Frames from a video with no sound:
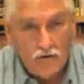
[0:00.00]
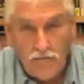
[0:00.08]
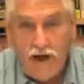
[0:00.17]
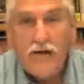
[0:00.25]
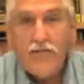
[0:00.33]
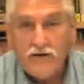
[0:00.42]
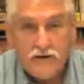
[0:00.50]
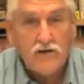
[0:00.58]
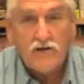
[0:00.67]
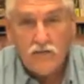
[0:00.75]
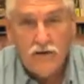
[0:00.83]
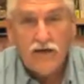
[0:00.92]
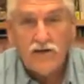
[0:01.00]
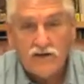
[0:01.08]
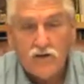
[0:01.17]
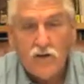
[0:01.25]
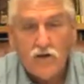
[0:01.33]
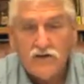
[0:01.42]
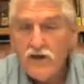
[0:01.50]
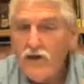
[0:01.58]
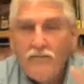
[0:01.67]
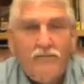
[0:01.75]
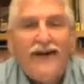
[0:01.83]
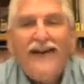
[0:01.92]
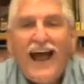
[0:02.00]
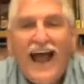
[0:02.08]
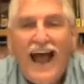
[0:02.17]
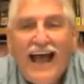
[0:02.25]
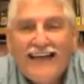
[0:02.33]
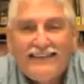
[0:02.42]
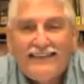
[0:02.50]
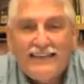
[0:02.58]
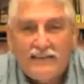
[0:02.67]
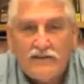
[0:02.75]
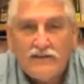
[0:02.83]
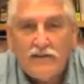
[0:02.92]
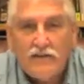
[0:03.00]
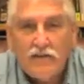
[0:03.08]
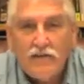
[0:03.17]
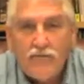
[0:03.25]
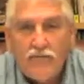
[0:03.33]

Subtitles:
Well, babies are the big source, but acids.